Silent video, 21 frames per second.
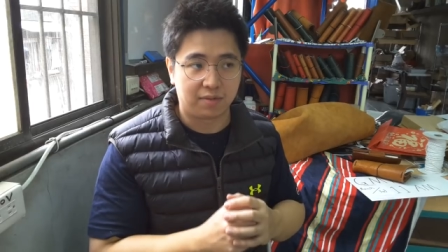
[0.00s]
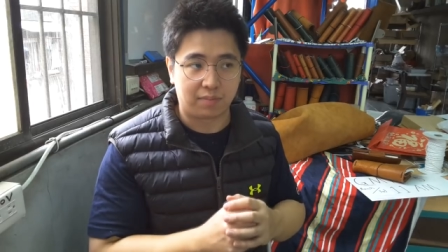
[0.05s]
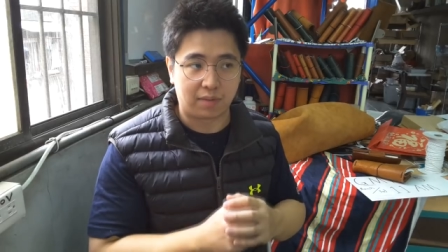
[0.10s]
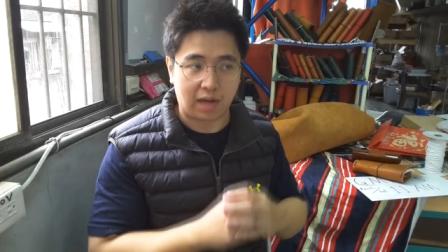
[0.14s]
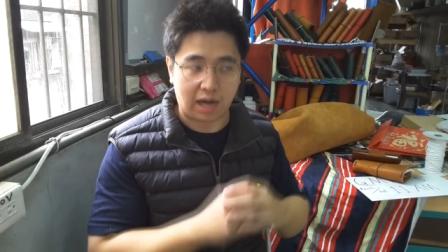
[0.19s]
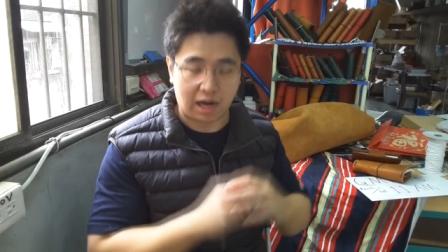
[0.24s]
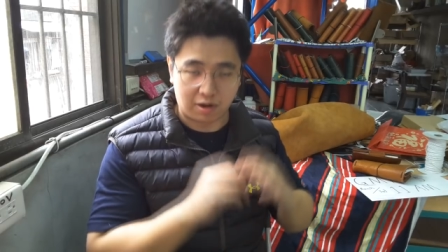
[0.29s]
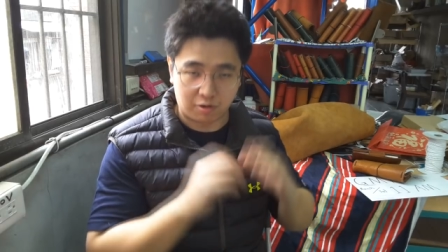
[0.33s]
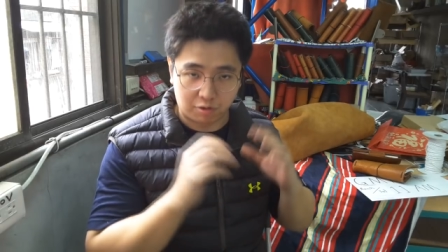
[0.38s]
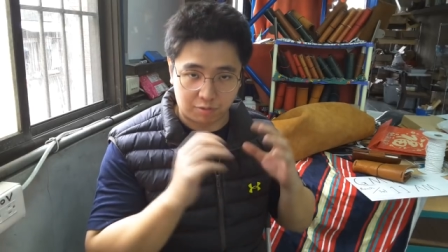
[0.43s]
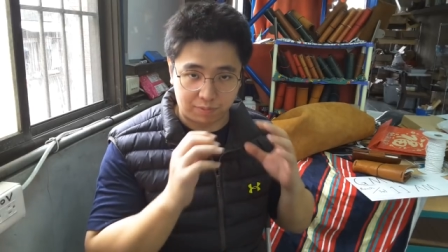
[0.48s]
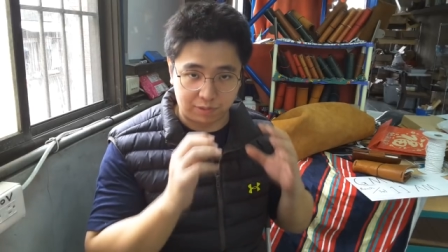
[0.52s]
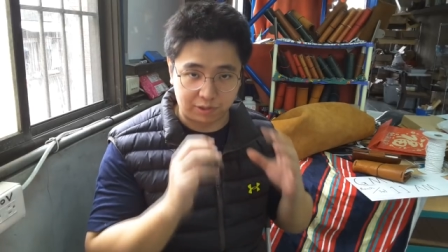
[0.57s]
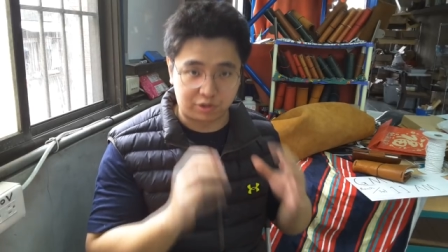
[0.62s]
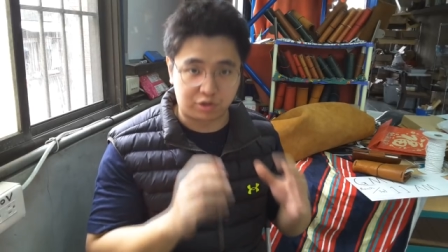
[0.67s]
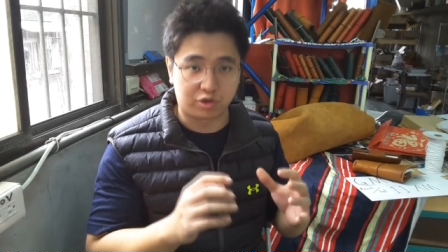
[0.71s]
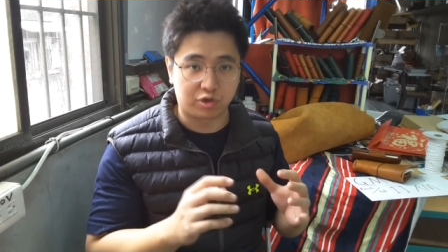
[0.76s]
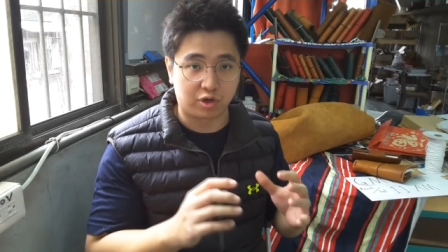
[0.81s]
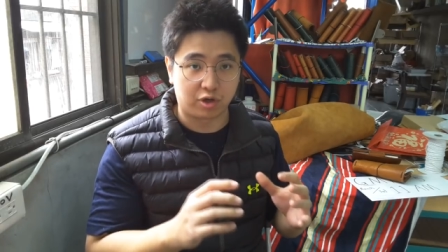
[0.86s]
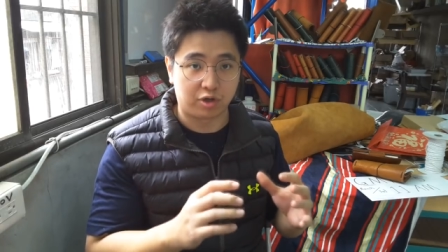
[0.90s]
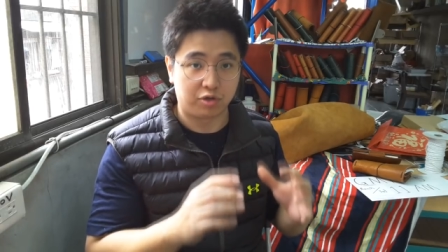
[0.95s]
but i will be
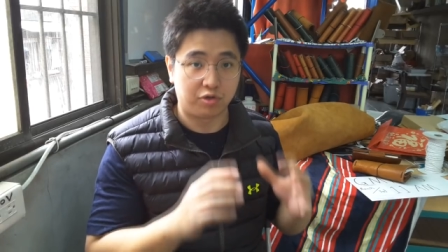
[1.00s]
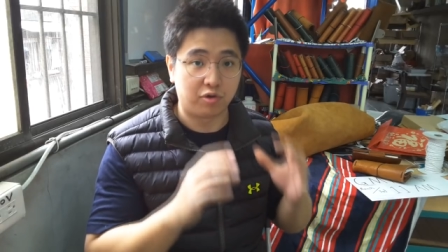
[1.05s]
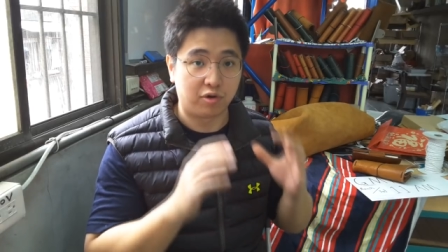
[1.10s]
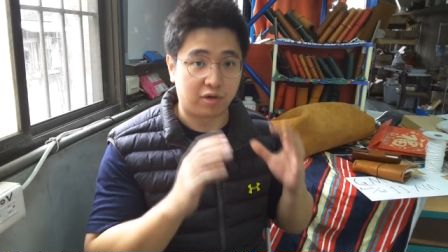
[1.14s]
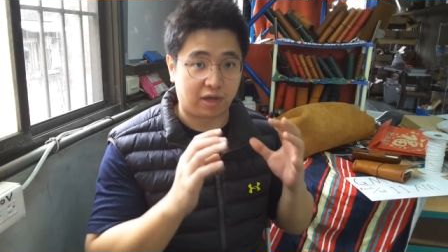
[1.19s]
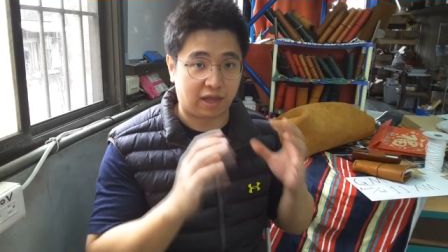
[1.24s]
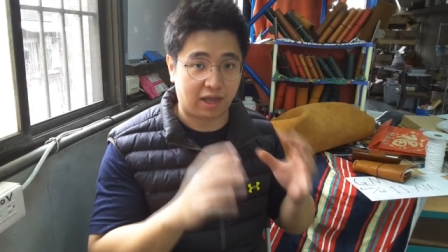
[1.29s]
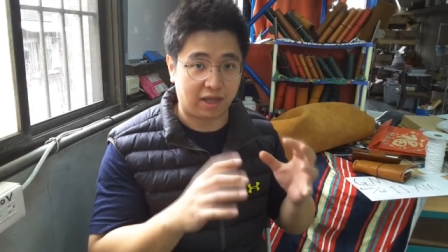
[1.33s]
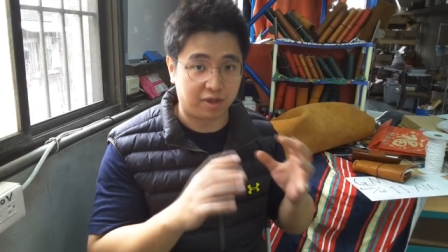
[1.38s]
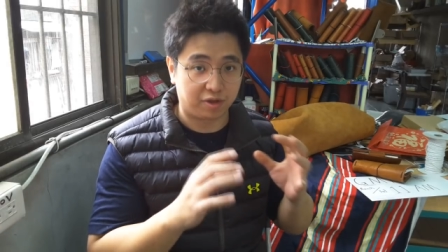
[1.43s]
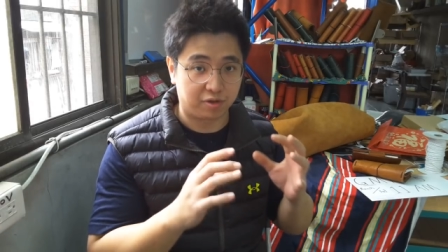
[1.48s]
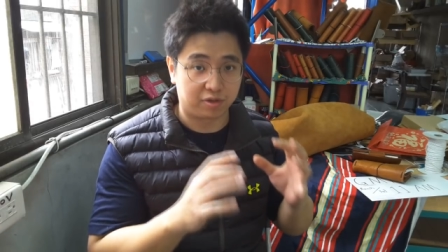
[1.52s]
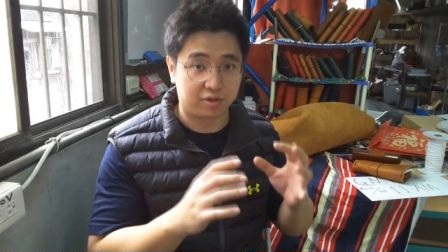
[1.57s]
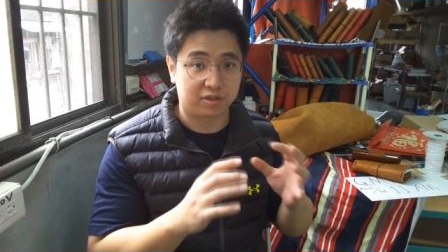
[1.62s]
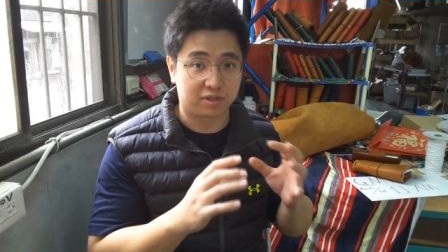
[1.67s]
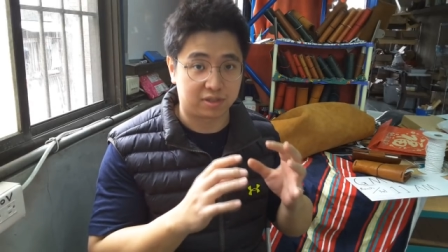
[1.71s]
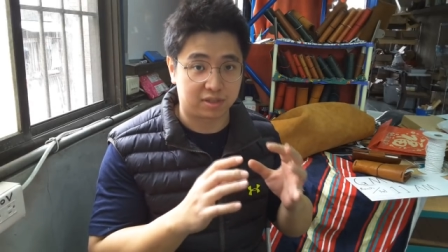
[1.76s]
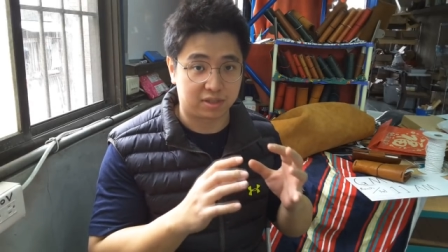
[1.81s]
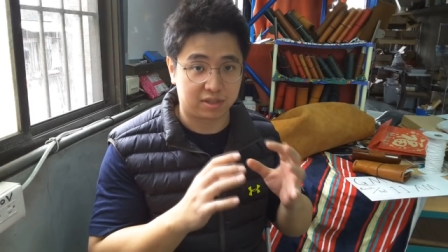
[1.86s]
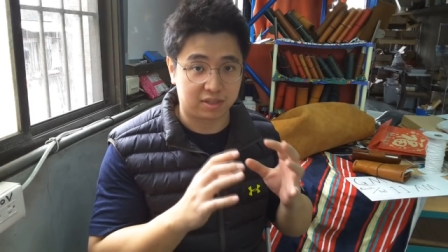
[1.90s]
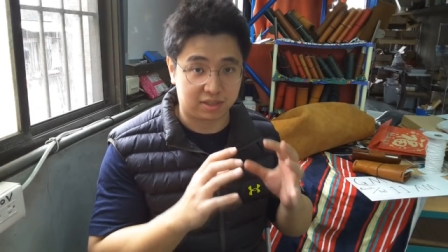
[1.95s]
sure you'll get your
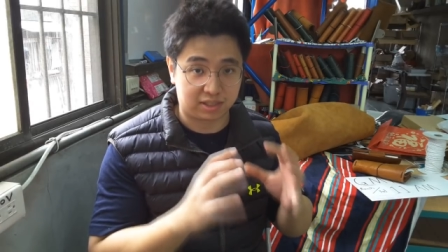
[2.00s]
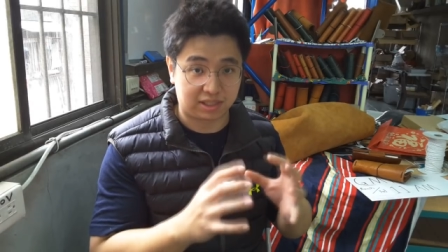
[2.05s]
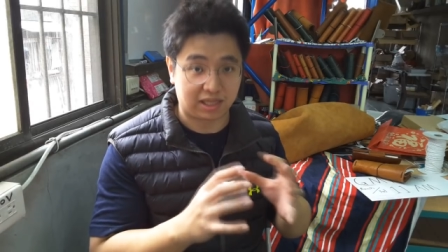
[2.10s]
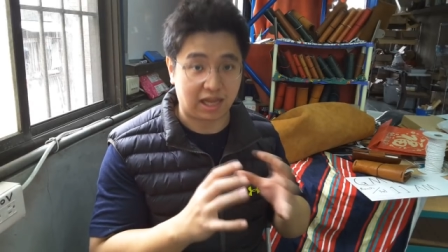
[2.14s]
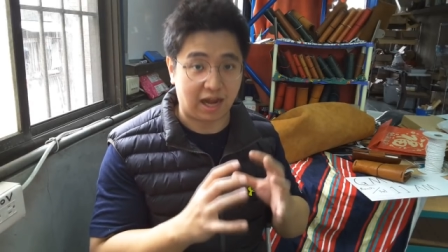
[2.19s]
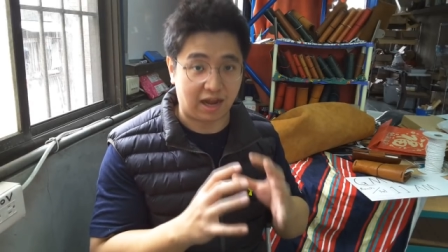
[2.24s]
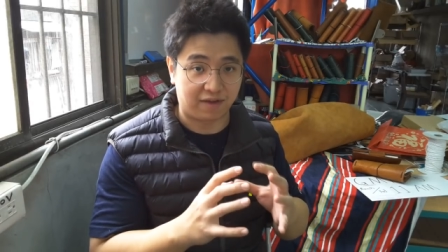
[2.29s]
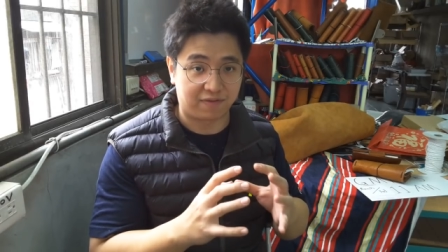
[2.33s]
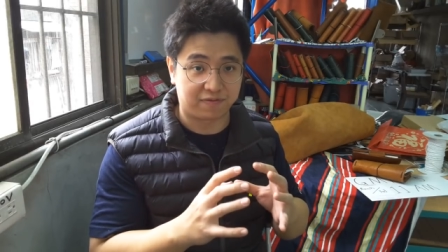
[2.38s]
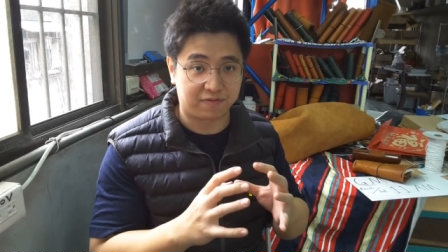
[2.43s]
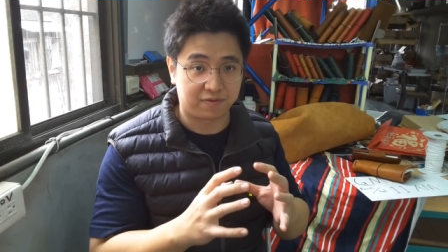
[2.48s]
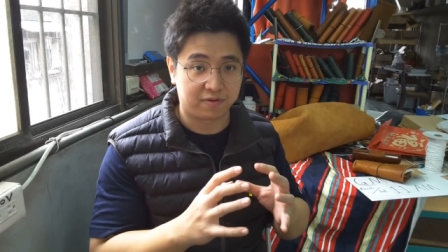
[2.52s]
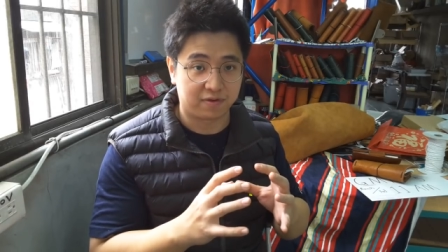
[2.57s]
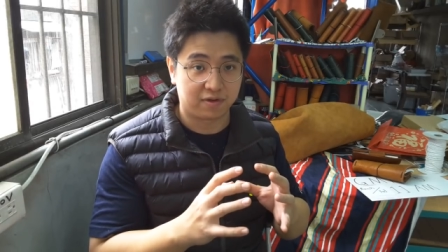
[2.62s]
stuff